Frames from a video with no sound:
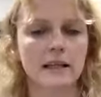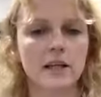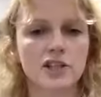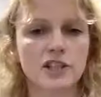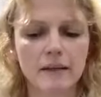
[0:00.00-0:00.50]

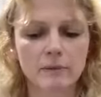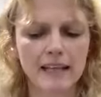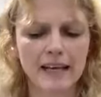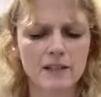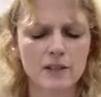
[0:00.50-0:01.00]
lunchtime
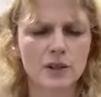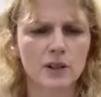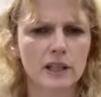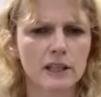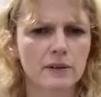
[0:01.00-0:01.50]
class,
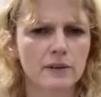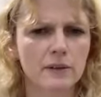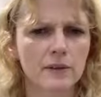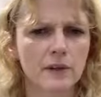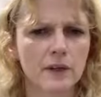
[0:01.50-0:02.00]
or
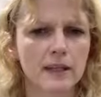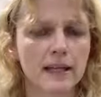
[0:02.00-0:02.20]
like